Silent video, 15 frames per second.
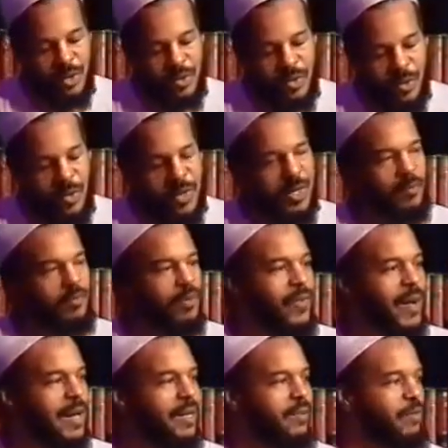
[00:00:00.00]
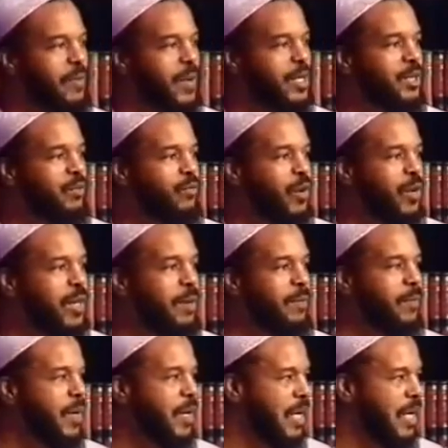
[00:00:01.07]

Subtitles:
so we can provide information for them.